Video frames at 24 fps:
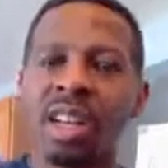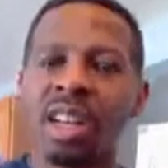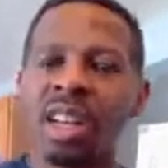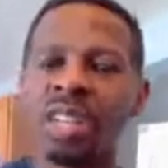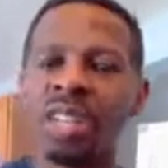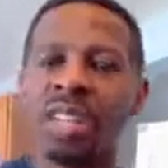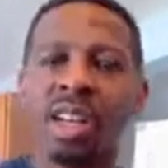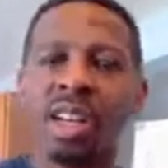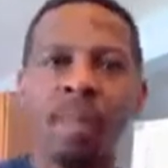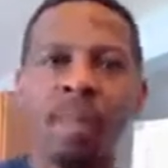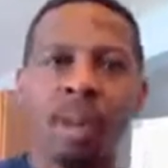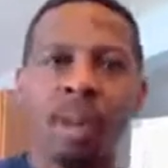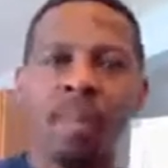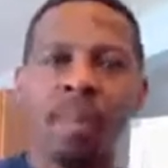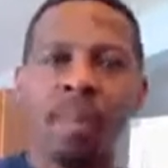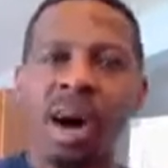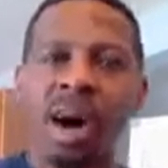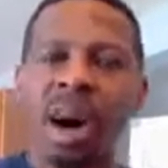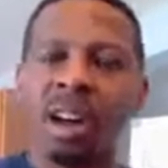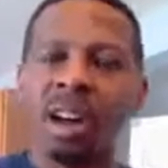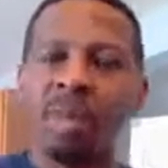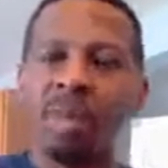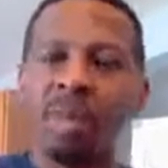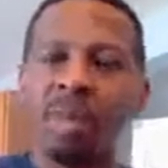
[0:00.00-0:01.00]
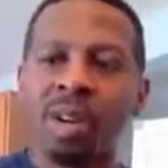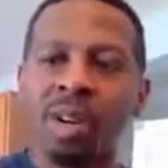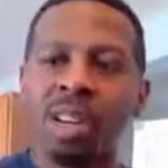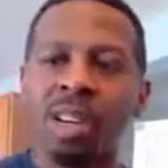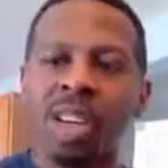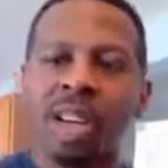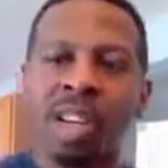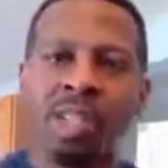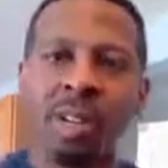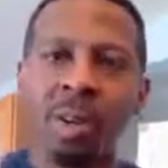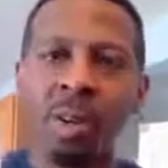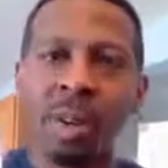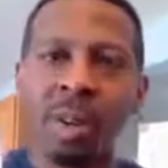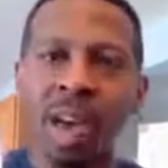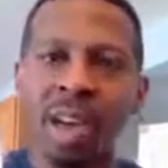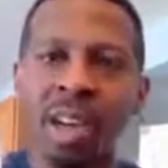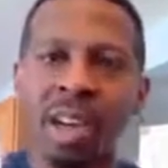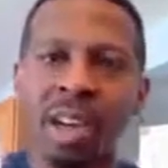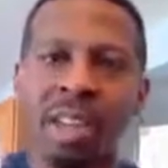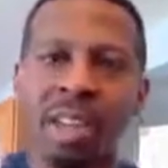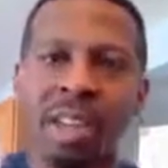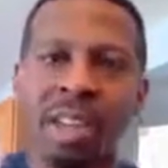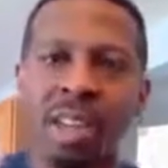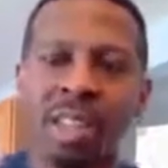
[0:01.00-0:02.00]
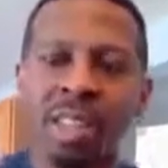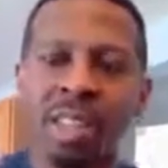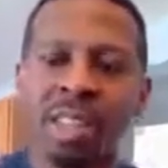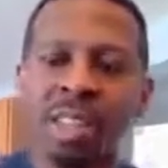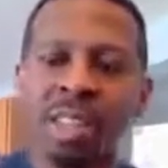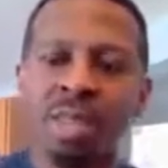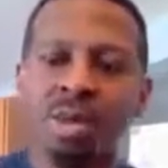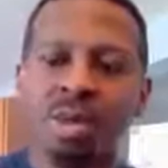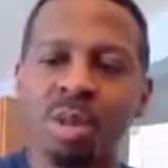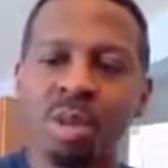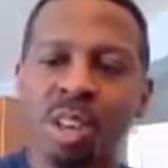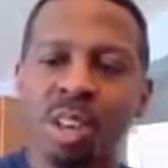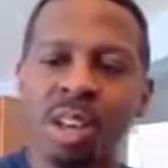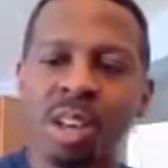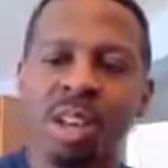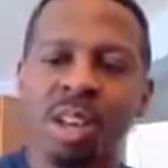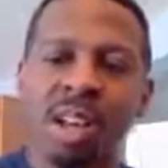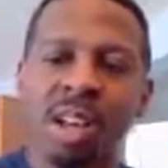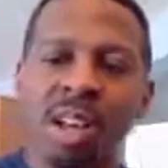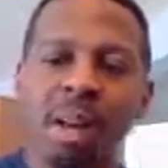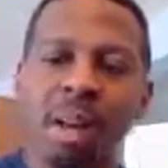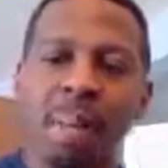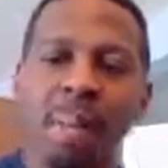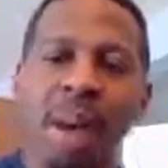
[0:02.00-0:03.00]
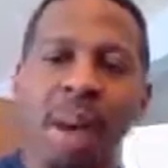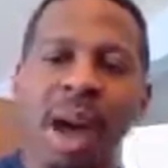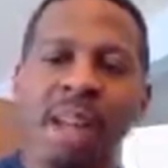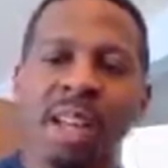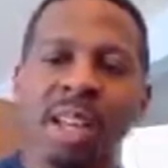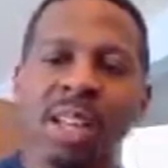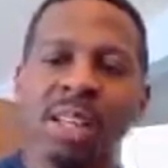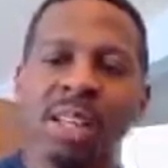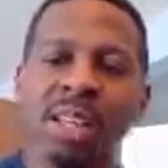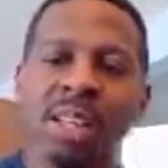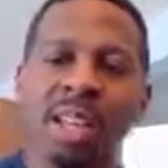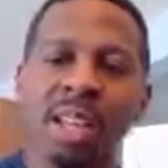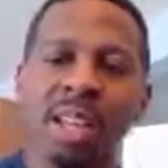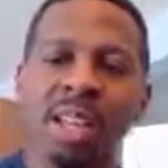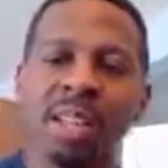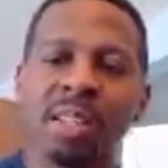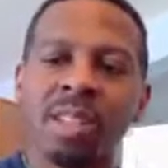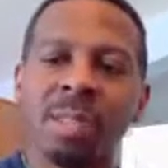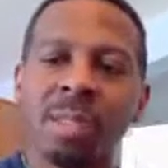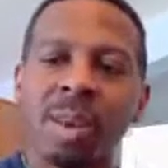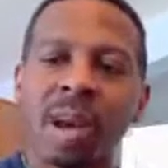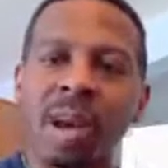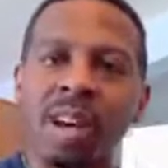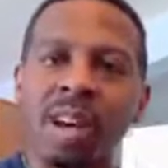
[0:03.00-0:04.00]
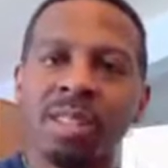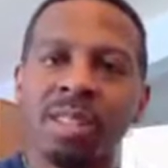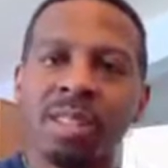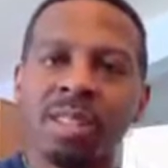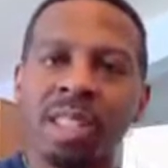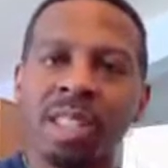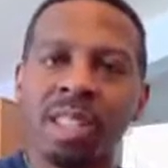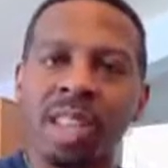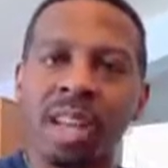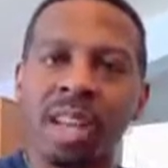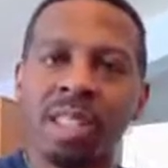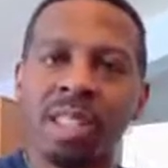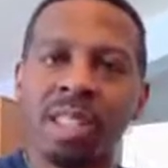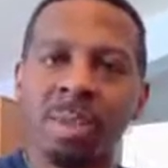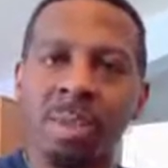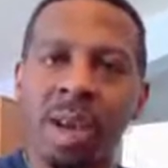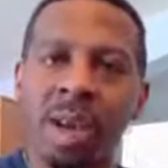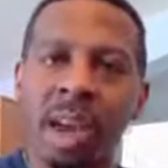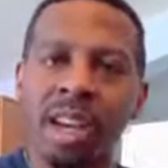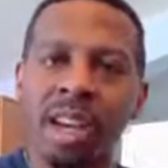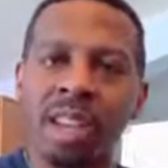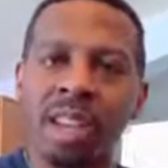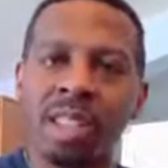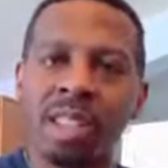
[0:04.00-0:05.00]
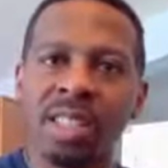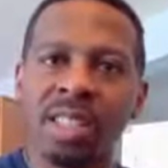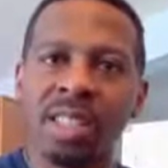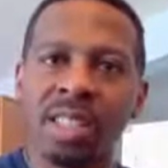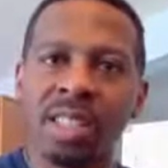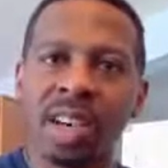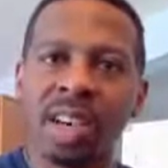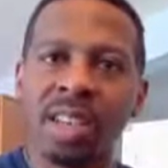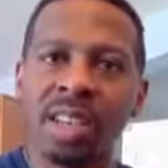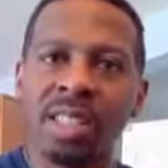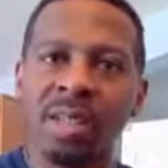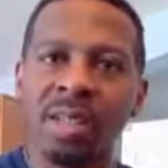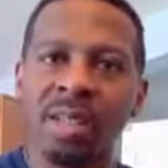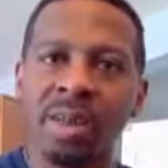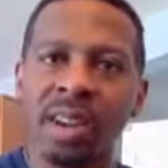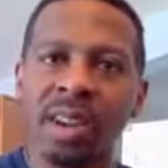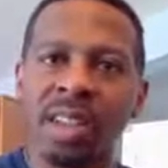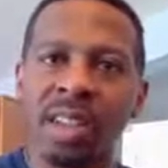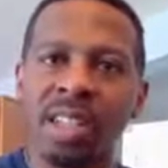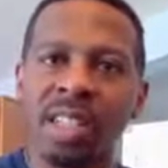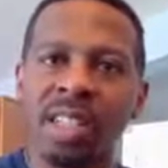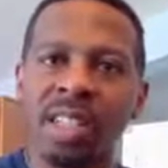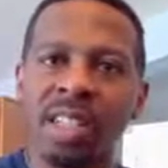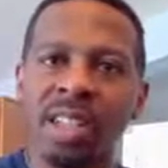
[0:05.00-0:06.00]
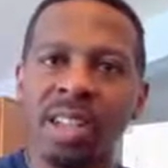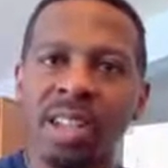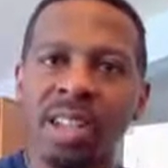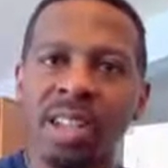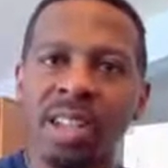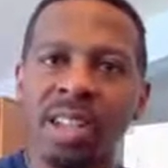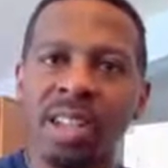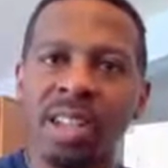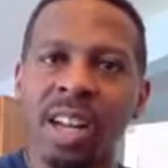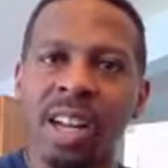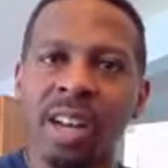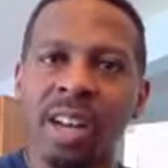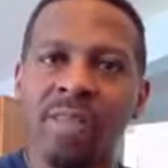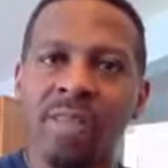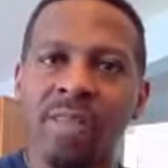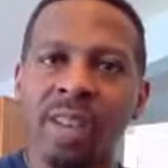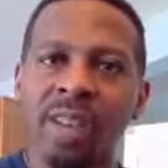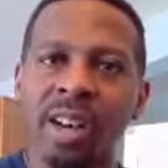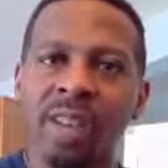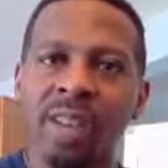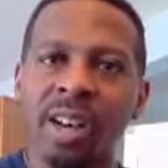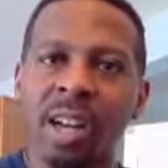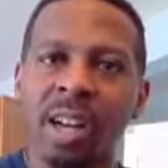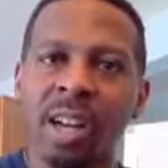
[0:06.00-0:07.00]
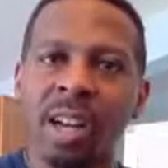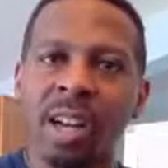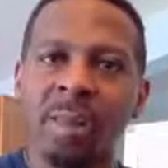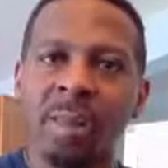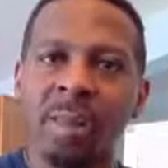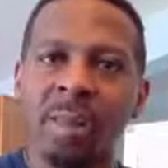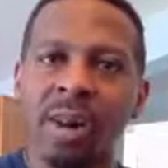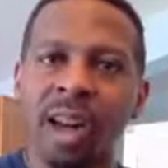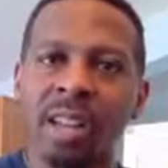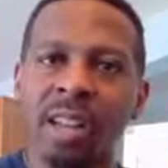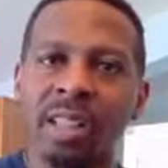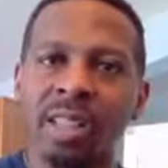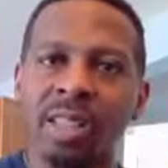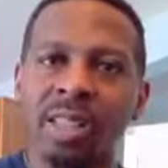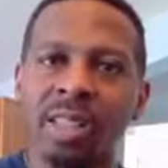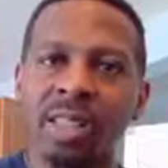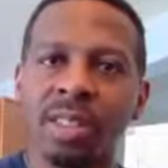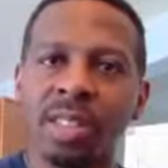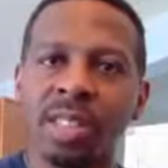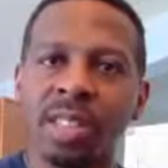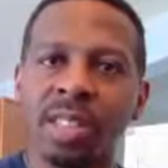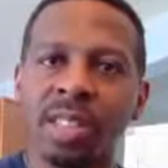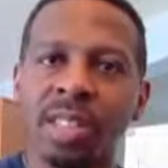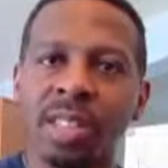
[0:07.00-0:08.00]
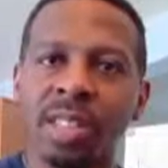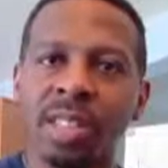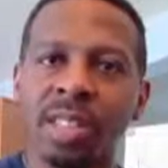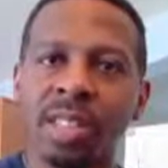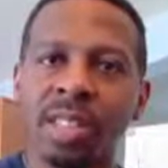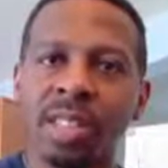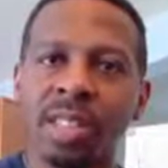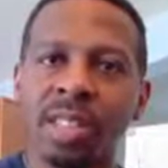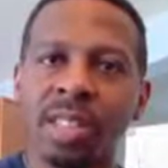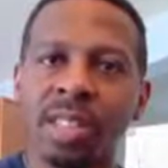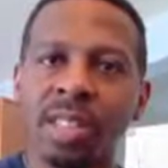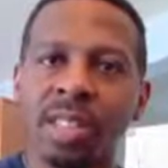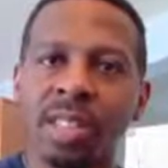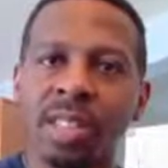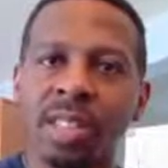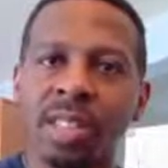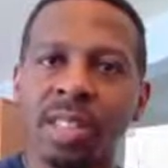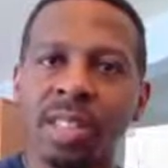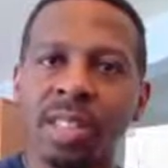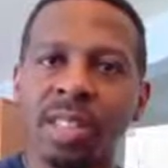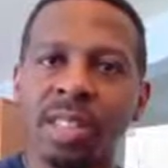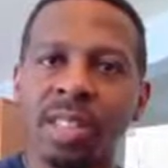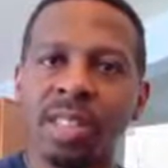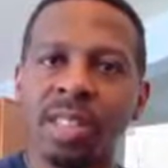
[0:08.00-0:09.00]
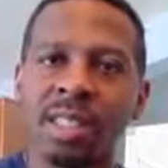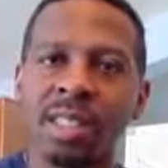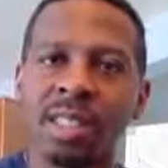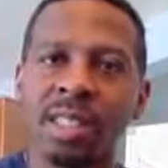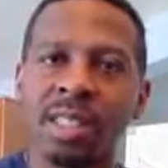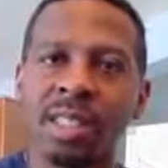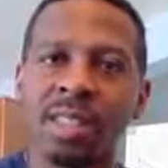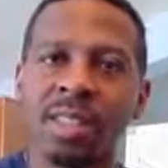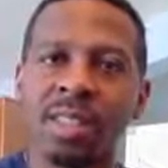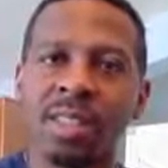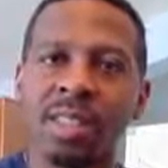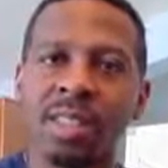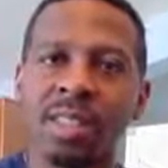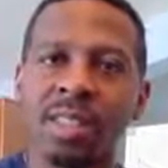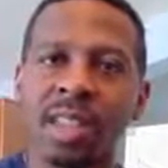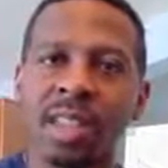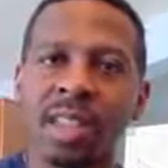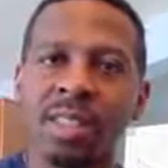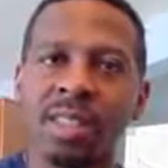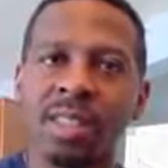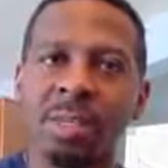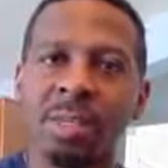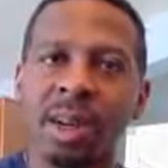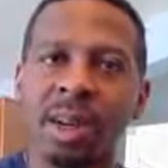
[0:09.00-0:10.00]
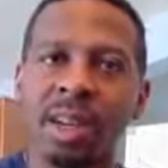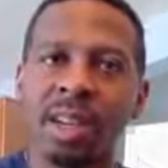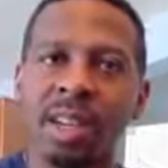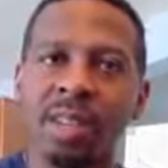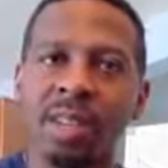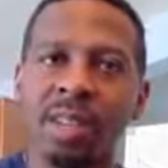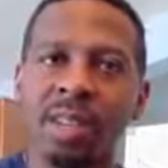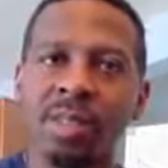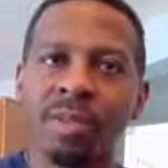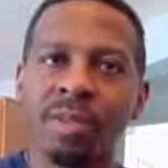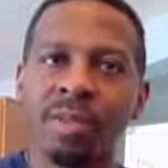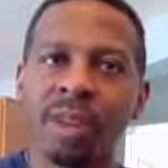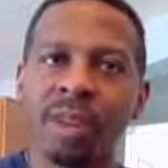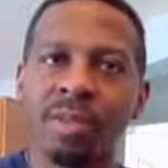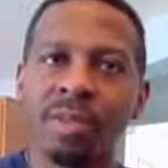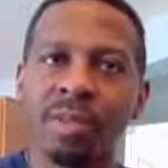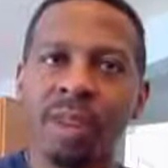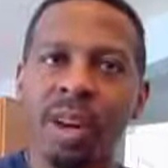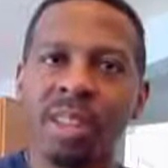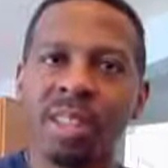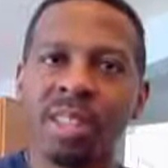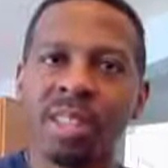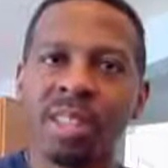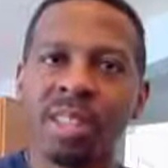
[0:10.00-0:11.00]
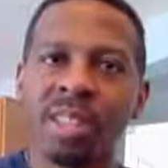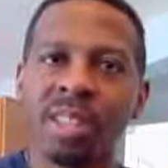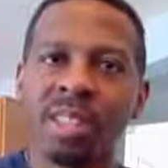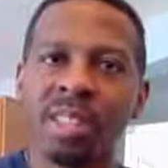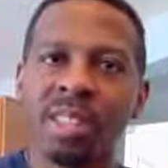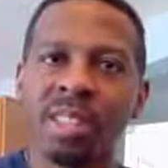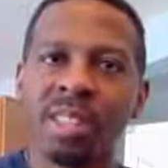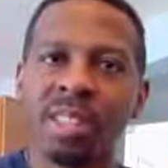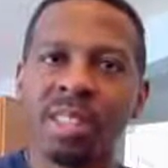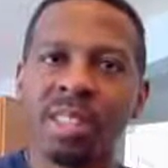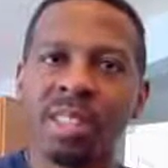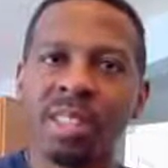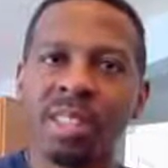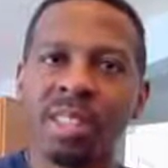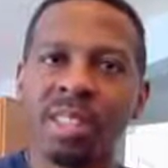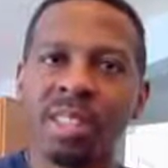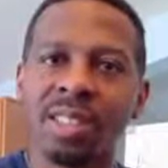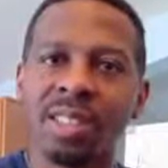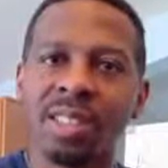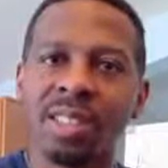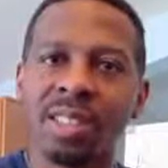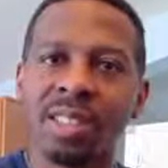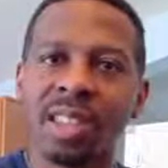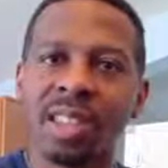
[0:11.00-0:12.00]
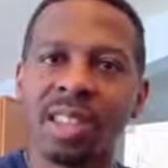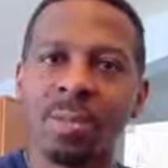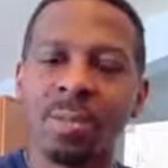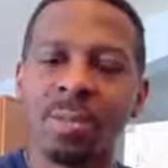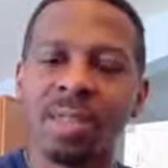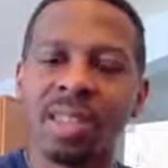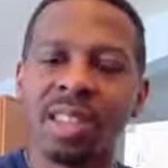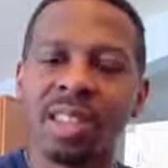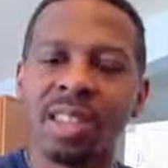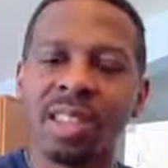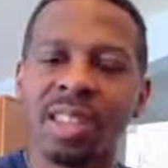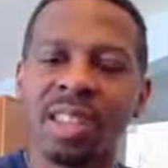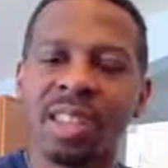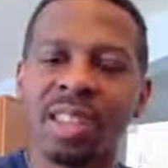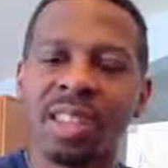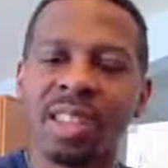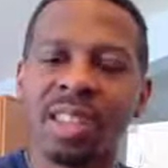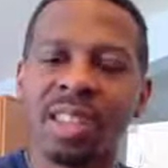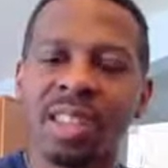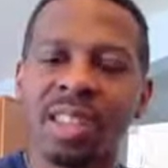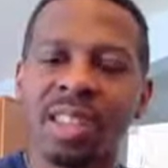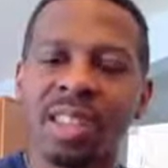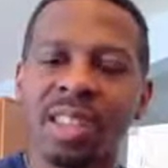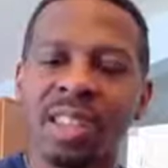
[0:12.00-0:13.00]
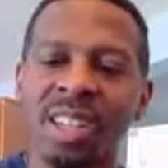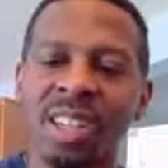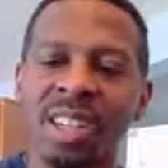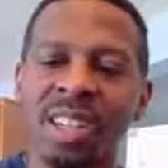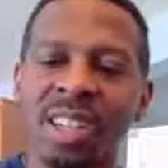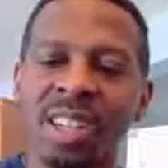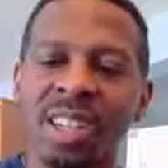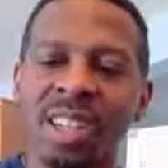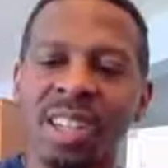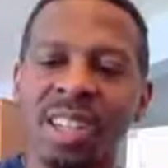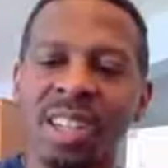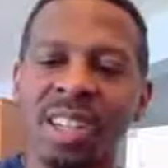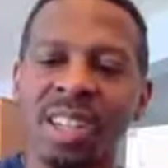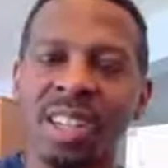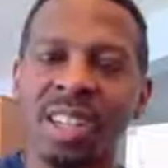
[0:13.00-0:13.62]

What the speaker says: get a separate bottle, put a ketchup pack in there, and see who can balance the ketchup bottle, the ketchup packet inside the best. Right? I've got a lot of practice, so look at this. I can get this ketchup packet to float right there in the center and just keep it there. All right.